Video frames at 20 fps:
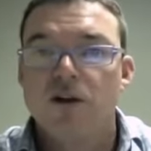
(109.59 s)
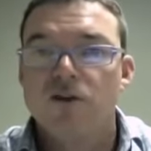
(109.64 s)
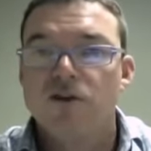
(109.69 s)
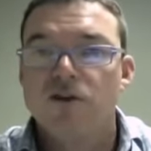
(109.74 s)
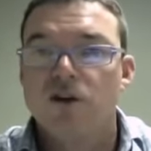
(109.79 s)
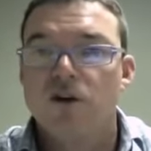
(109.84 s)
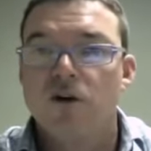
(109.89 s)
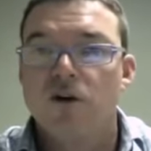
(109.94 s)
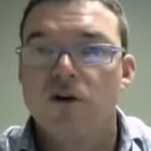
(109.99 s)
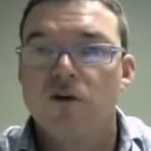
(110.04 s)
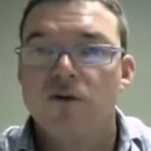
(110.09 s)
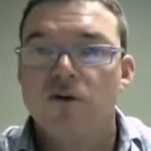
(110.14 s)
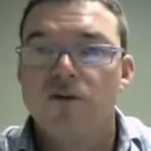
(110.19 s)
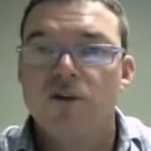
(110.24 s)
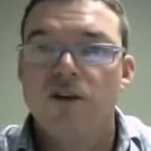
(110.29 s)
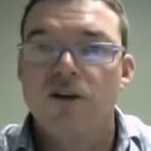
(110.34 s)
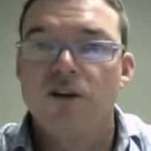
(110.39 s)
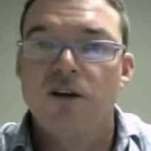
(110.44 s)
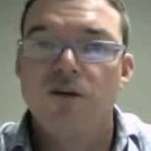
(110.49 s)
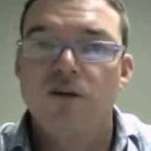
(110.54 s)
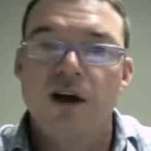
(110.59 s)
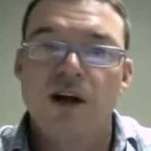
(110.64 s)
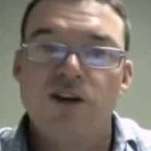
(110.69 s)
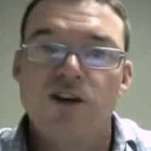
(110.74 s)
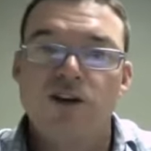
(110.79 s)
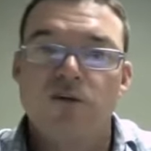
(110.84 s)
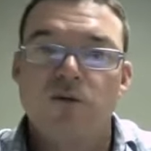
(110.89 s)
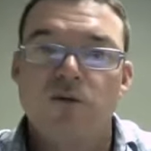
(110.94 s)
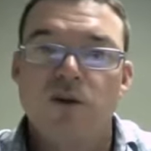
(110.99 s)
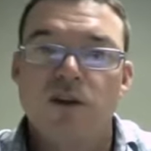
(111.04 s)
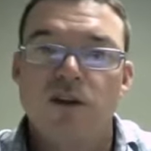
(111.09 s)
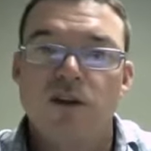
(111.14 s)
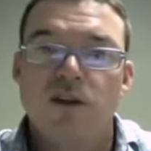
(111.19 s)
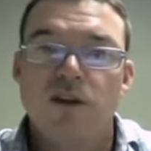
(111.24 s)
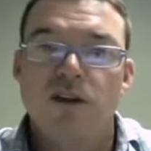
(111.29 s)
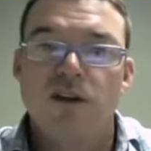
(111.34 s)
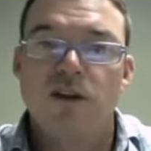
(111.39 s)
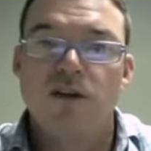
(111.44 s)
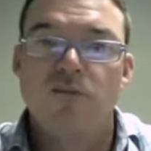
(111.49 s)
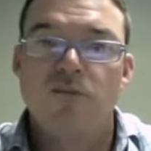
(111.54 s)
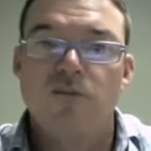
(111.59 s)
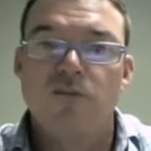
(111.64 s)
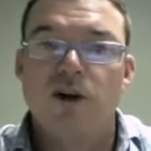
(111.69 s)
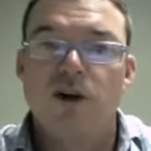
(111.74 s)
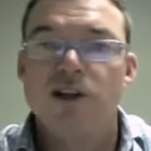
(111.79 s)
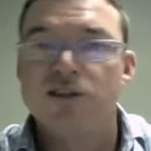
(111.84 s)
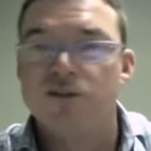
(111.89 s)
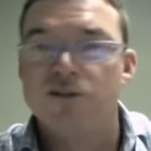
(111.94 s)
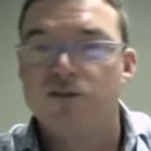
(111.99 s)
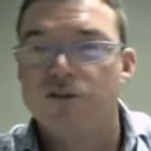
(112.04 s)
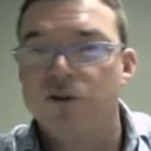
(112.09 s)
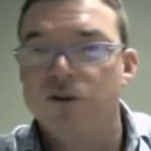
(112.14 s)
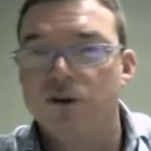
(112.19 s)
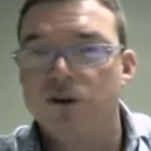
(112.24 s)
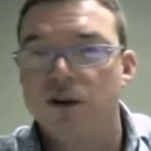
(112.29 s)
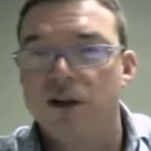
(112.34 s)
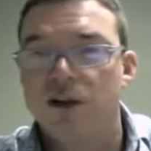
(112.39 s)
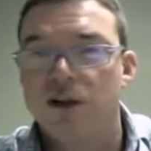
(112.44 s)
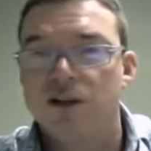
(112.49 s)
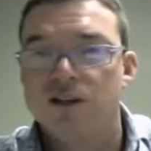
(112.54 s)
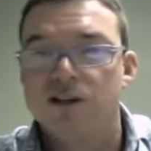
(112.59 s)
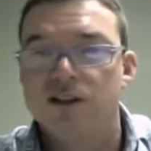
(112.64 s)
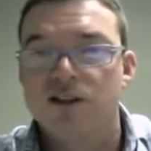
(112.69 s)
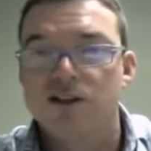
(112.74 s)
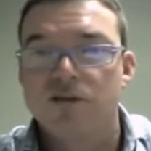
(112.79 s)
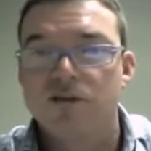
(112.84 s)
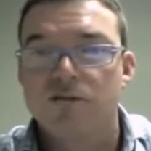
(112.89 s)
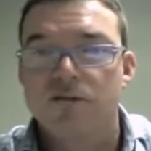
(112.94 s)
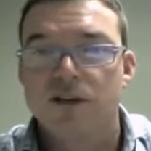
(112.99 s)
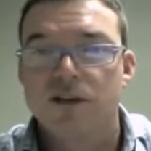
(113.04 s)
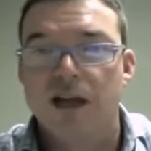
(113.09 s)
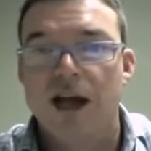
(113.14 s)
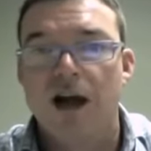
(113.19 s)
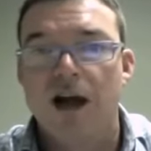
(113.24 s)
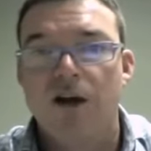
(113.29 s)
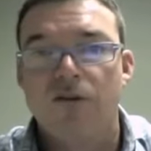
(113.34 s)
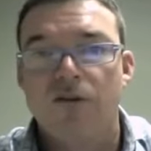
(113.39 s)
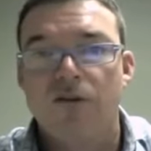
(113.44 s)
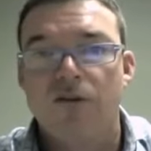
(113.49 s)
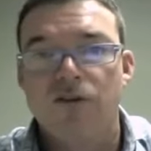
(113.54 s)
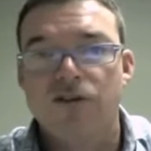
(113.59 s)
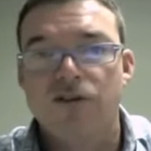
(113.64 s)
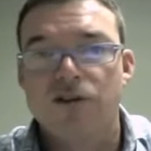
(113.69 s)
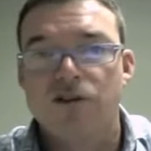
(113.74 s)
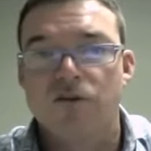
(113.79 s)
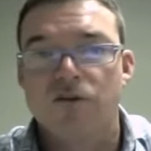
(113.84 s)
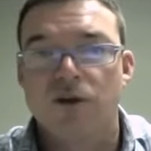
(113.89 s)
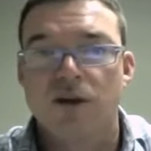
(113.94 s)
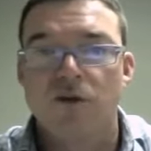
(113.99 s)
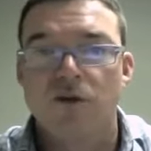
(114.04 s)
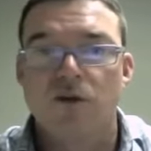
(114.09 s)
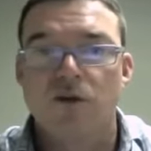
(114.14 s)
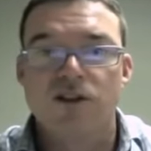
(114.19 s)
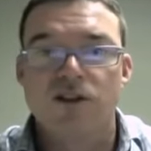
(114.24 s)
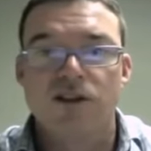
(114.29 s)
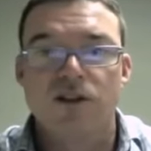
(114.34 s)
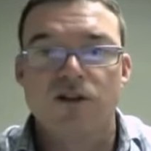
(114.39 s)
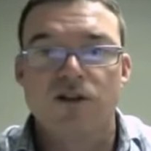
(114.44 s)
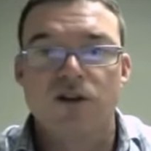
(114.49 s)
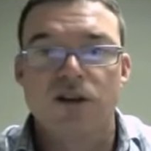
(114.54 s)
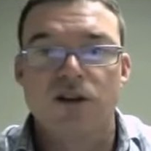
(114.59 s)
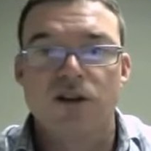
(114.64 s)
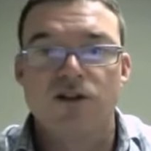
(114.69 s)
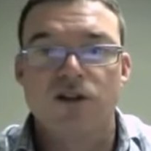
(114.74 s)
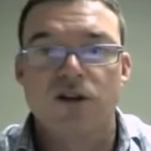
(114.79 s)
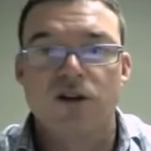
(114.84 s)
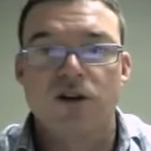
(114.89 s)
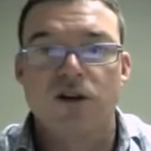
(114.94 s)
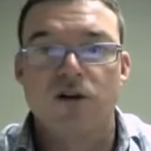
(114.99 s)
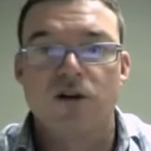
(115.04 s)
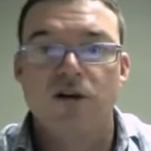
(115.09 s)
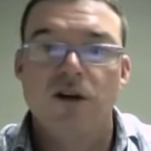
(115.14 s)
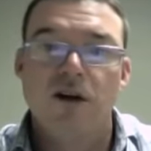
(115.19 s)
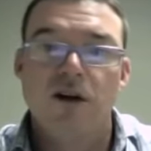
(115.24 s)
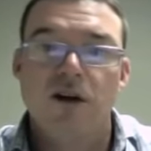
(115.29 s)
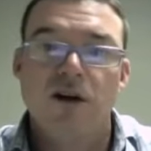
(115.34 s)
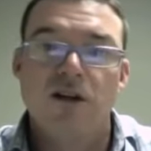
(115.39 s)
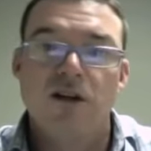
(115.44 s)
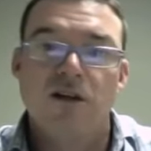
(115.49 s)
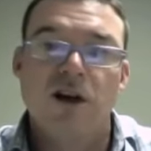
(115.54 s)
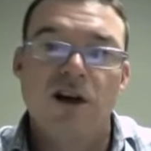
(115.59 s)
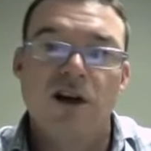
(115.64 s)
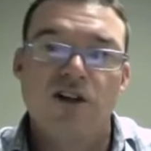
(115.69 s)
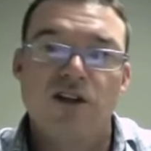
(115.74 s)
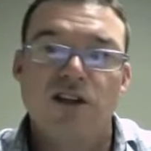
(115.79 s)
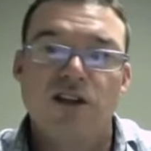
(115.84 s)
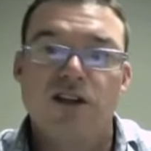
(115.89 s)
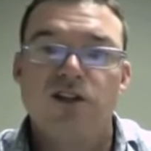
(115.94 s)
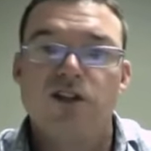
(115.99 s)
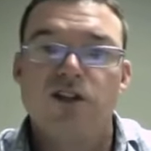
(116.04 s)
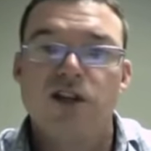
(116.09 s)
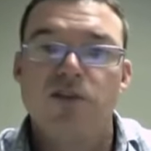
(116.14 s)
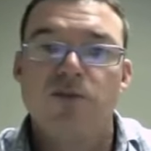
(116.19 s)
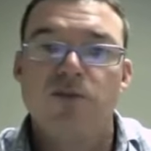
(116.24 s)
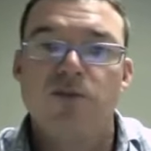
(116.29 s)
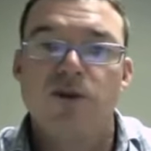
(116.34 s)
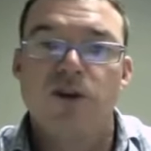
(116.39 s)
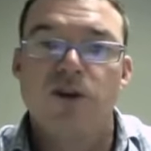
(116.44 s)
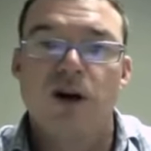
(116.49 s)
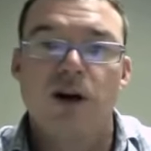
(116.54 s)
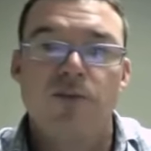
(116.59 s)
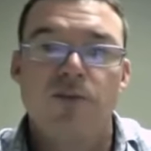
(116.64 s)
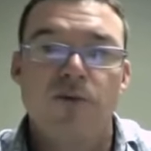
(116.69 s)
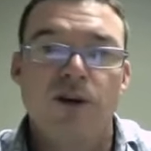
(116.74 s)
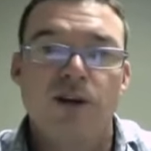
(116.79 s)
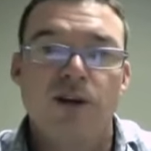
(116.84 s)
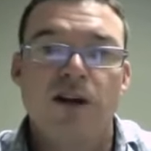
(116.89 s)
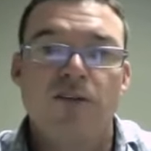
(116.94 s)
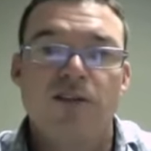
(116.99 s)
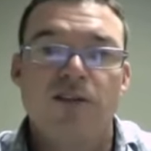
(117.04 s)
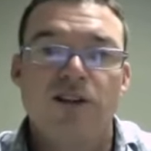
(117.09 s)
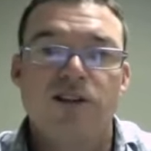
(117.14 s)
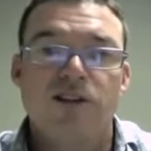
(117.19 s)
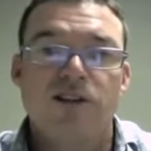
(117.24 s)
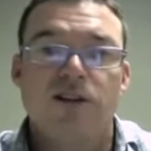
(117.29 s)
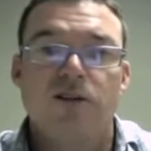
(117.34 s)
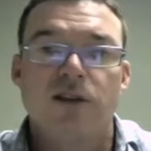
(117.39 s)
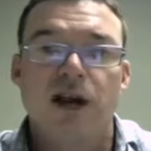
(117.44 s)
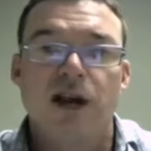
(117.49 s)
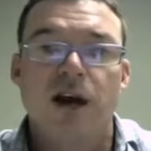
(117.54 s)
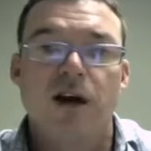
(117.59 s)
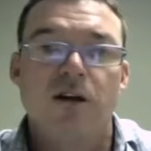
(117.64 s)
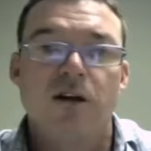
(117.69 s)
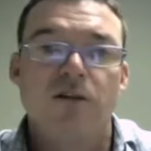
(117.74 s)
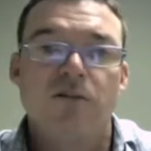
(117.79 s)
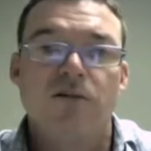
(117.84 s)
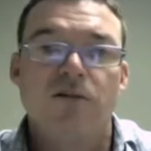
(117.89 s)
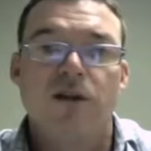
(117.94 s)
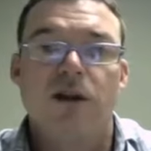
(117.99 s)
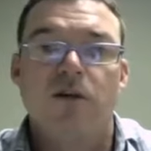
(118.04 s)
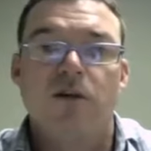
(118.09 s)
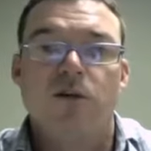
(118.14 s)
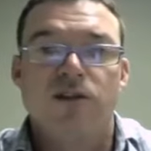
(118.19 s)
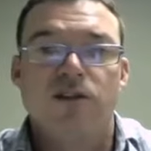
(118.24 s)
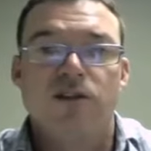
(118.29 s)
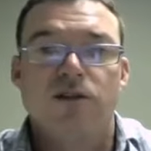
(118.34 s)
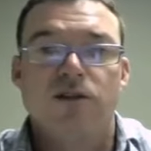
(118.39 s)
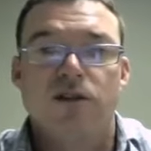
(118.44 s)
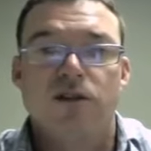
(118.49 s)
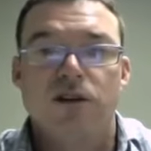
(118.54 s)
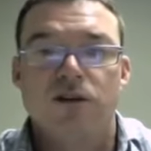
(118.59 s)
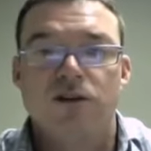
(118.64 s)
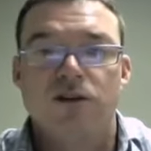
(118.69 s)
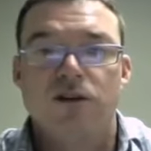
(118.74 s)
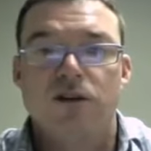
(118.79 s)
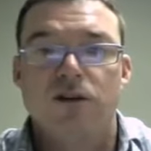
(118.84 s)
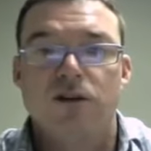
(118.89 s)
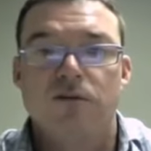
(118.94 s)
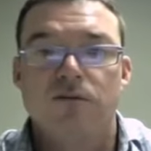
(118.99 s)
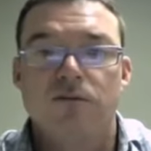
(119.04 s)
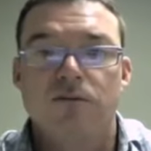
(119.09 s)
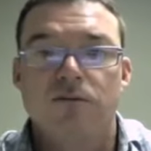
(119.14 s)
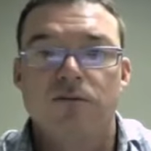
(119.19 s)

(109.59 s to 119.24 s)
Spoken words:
So if you can imagine what the price of fuel is now versus what it was 30 years ago, they're actually cheaper to operate that vessel now than it was 30 years ago.